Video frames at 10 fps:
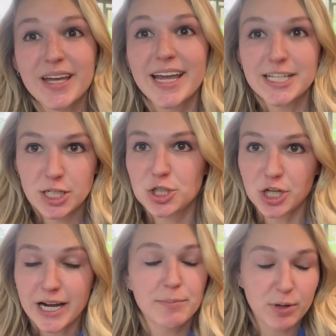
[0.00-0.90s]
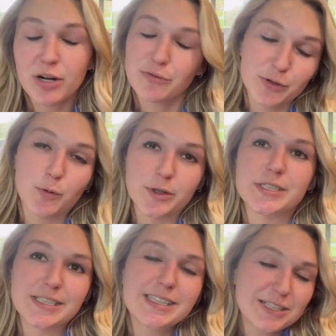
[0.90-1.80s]
it's a giant ball for
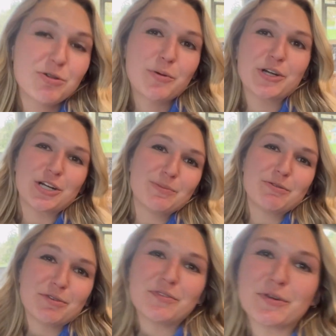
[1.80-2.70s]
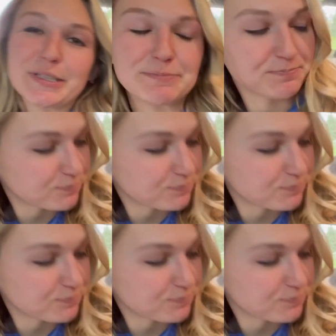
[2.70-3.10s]
horses. That's what we're going to be reviewing.